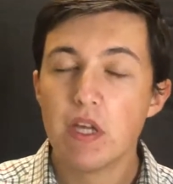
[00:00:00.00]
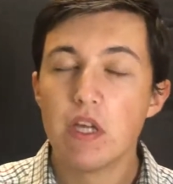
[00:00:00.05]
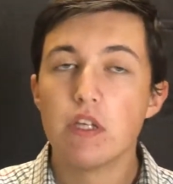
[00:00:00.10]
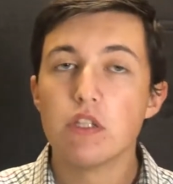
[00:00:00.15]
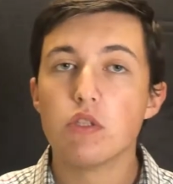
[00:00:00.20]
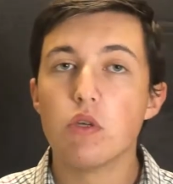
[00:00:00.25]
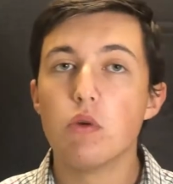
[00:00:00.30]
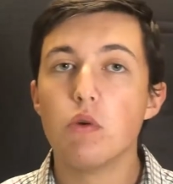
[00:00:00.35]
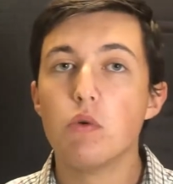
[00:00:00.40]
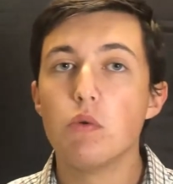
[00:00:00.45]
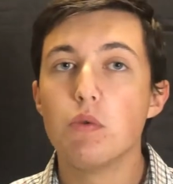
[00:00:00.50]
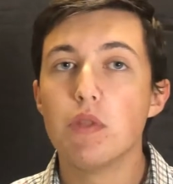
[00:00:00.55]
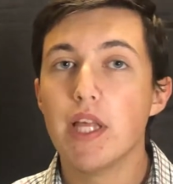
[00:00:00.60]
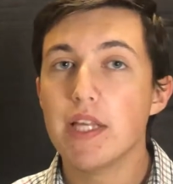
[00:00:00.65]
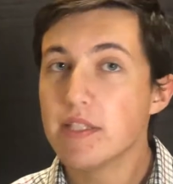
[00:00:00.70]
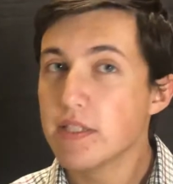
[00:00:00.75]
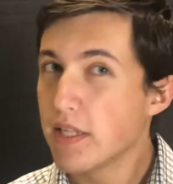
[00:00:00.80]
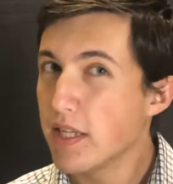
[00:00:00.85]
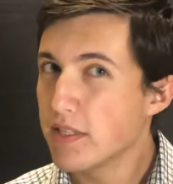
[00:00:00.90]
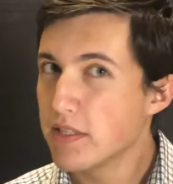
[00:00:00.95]
So
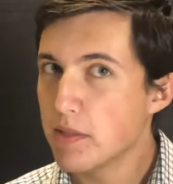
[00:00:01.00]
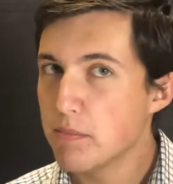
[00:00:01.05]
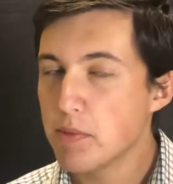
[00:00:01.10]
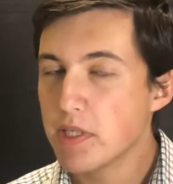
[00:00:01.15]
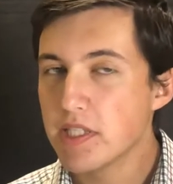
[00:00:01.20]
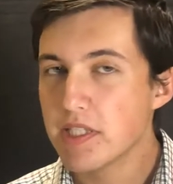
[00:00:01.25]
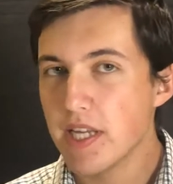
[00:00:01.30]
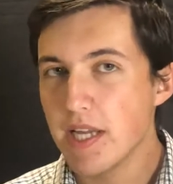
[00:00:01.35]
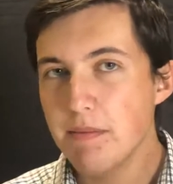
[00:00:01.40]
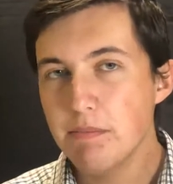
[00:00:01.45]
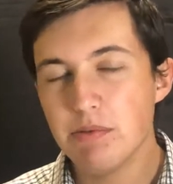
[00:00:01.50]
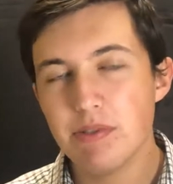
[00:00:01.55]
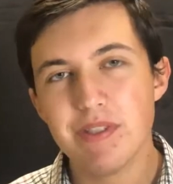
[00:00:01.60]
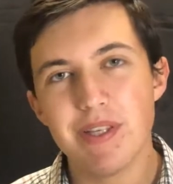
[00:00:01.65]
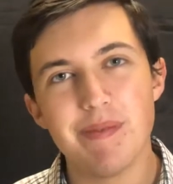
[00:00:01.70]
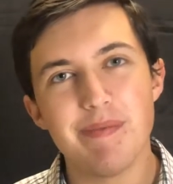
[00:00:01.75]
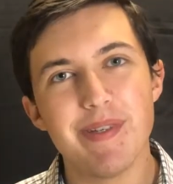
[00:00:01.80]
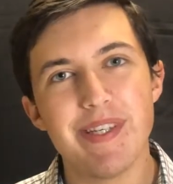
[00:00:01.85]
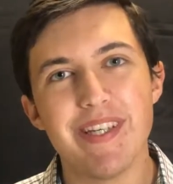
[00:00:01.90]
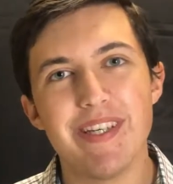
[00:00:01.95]
let's get some examples
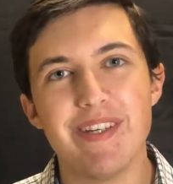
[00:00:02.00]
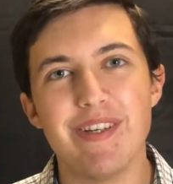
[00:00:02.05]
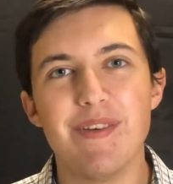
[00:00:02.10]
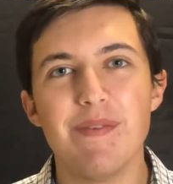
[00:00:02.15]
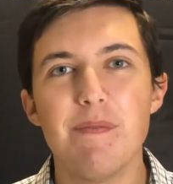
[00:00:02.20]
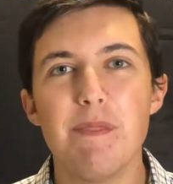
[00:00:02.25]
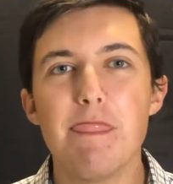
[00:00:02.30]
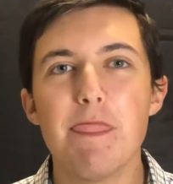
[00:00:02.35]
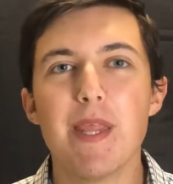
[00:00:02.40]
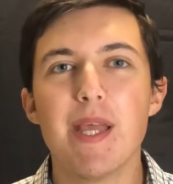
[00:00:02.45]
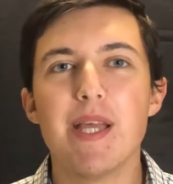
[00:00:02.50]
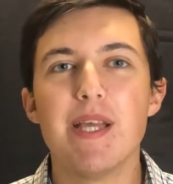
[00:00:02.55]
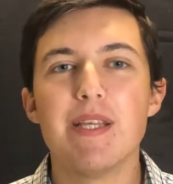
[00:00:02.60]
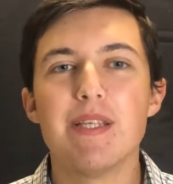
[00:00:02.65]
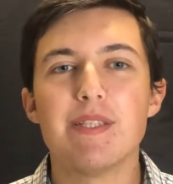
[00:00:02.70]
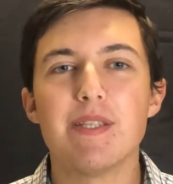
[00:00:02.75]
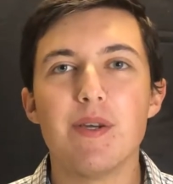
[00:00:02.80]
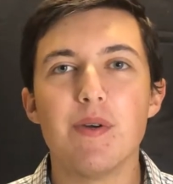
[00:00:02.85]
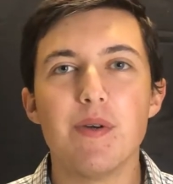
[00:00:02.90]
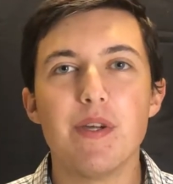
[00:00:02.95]
up in here.
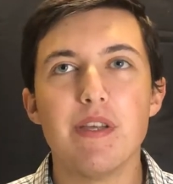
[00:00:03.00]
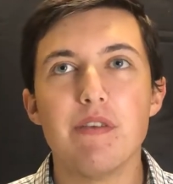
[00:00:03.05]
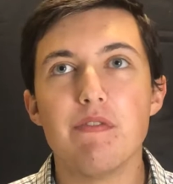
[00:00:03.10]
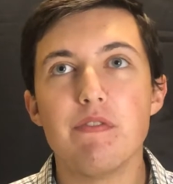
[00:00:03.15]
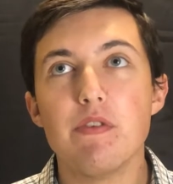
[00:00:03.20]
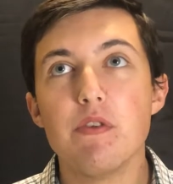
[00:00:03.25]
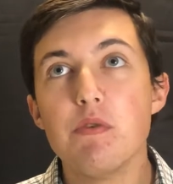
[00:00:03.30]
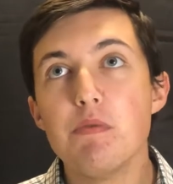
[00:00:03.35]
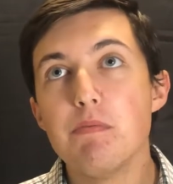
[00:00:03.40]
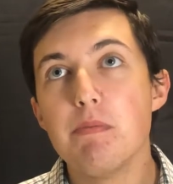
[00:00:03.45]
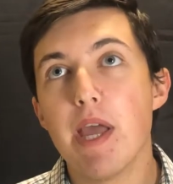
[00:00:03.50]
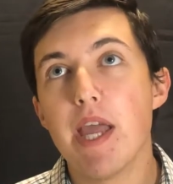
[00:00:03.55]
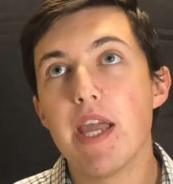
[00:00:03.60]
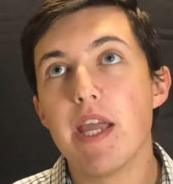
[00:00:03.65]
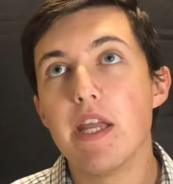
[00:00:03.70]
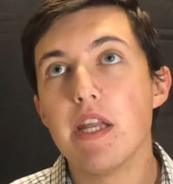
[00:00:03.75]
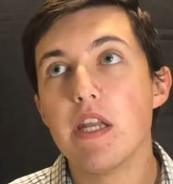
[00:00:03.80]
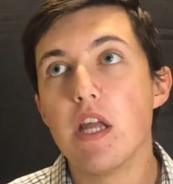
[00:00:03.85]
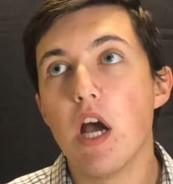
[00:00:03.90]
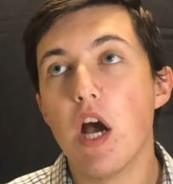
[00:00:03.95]
So if you
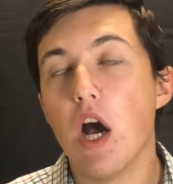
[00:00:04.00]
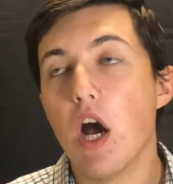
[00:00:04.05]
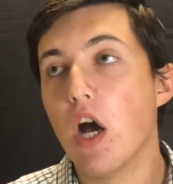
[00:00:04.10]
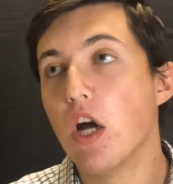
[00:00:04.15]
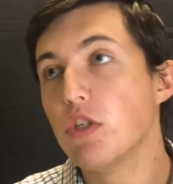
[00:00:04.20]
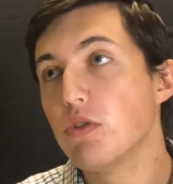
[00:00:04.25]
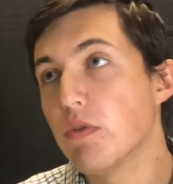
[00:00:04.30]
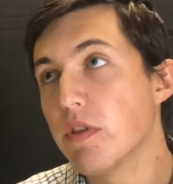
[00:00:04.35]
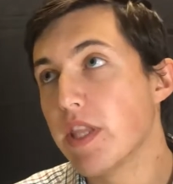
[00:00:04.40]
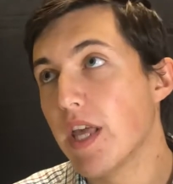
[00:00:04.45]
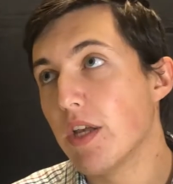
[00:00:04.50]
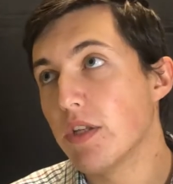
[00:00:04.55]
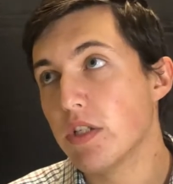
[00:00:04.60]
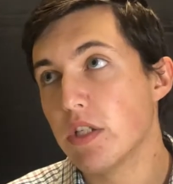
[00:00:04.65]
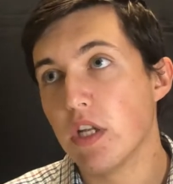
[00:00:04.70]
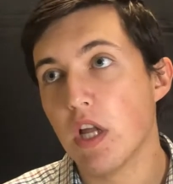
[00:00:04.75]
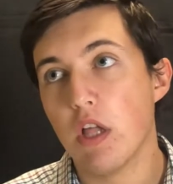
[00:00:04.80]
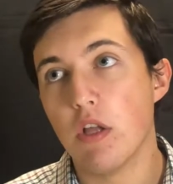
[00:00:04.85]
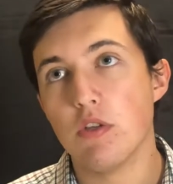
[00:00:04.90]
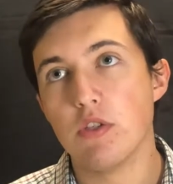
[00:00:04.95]
made
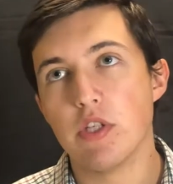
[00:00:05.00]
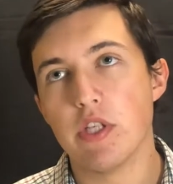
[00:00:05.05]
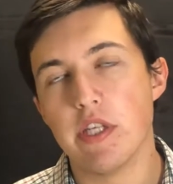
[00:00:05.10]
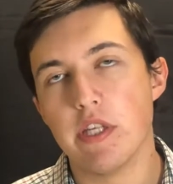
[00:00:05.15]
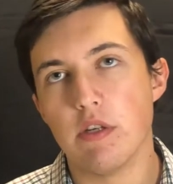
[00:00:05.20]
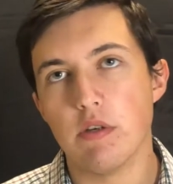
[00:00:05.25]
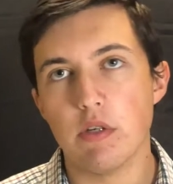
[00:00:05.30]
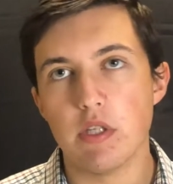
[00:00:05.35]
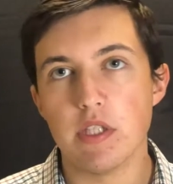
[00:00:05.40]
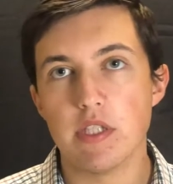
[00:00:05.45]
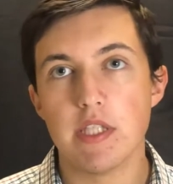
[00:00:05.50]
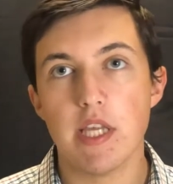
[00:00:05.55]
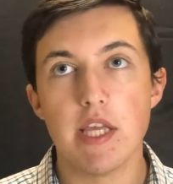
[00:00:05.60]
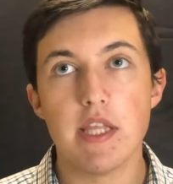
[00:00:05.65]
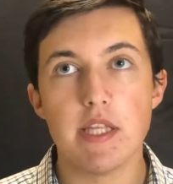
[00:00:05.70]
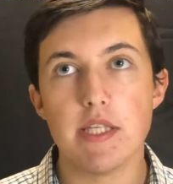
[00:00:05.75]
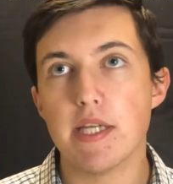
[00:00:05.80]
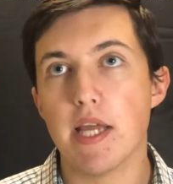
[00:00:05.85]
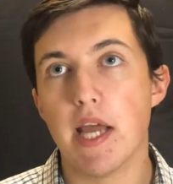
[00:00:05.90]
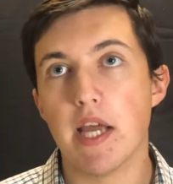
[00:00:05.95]
$100,000 a year and say
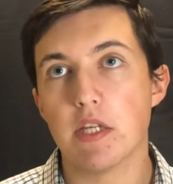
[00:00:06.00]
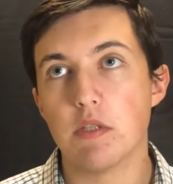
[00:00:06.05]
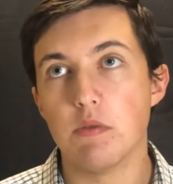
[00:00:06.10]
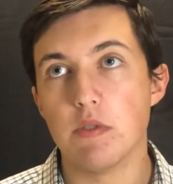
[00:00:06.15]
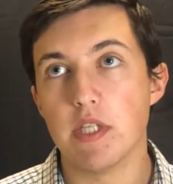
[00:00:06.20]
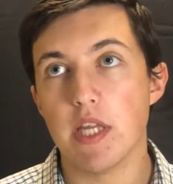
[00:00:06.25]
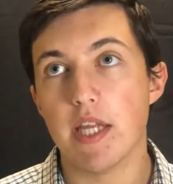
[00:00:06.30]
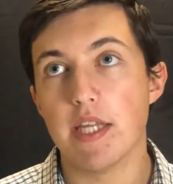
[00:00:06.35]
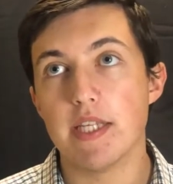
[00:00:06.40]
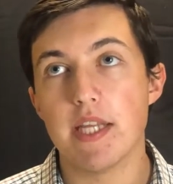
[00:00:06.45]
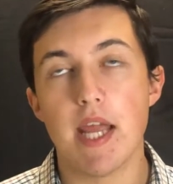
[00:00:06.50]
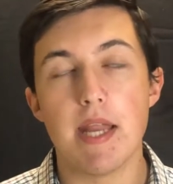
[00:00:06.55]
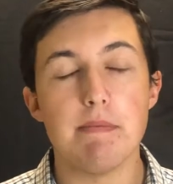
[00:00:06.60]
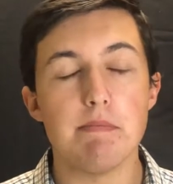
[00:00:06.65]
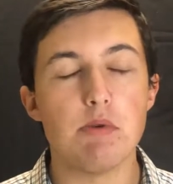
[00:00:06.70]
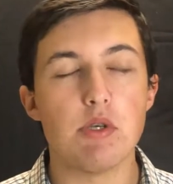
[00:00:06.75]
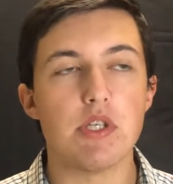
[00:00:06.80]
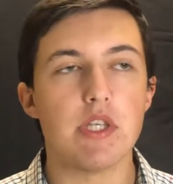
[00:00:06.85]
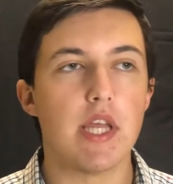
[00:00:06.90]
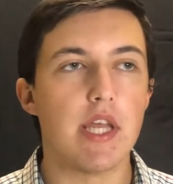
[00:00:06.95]
the tax was at
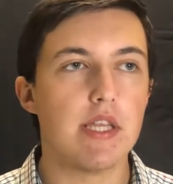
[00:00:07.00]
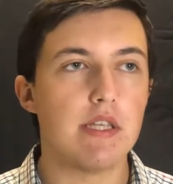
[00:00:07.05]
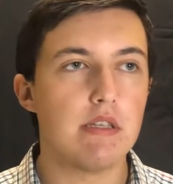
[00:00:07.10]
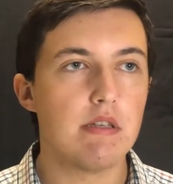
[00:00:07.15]
10%,